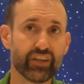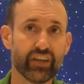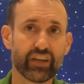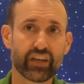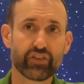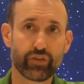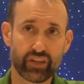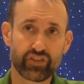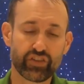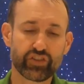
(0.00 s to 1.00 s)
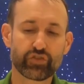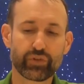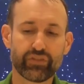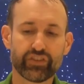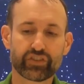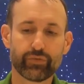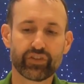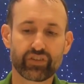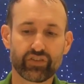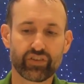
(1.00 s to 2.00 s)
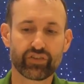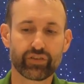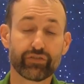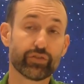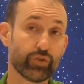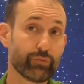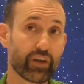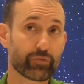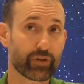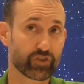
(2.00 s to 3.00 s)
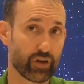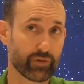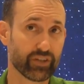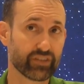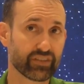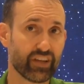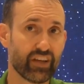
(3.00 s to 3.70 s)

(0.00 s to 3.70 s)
And so the in situ suite of instruments consists of 2 mass spectrometers,